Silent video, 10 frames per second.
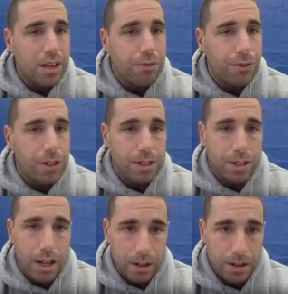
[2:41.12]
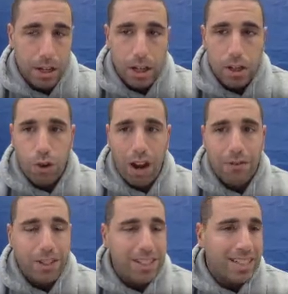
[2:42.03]
free state. So
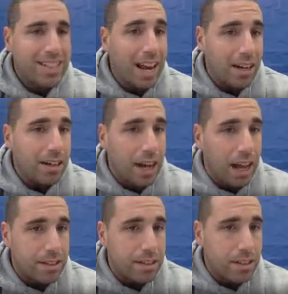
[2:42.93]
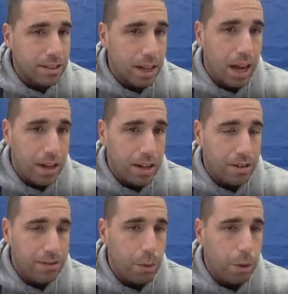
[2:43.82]
every state got to decide
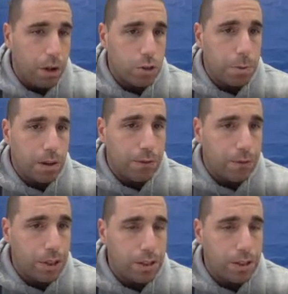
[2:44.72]
if they wanted to be a free